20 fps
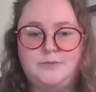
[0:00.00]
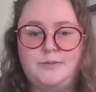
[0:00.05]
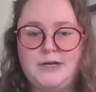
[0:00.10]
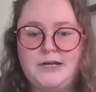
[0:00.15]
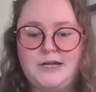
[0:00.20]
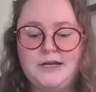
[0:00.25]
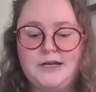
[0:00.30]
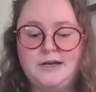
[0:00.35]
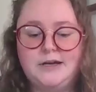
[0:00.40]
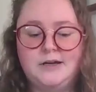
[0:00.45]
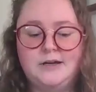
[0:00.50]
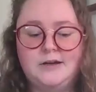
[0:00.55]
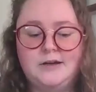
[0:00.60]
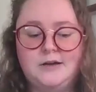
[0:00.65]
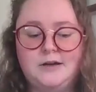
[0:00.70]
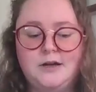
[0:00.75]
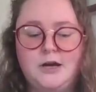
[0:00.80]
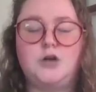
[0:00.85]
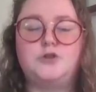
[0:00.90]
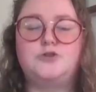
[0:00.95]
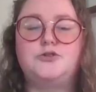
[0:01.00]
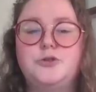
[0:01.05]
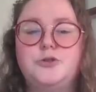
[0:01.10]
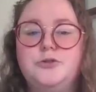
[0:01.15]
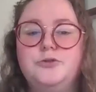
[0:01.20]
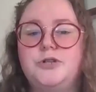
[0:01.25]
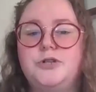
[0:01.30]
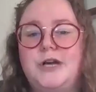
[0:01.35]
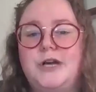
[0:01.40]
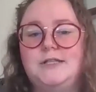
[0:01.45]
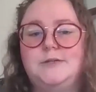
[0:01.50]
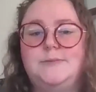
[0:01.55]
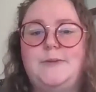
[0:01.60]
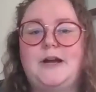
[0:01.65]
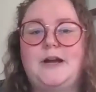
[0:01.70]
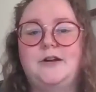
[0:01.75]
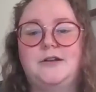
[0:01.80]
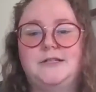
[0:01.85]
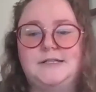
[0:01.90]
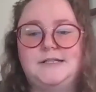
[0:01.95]
to be a true
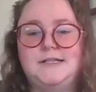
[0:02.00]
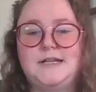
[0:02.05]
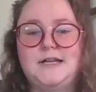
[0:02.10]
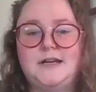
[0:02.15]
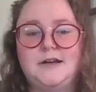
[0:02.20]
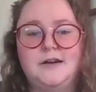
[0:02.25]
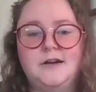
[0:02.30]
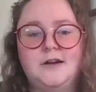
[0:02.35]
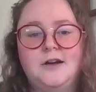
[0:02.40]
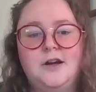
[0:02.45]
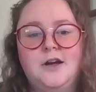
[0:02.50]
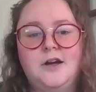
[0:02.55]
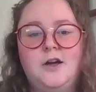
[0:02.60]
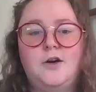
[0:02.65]
transparency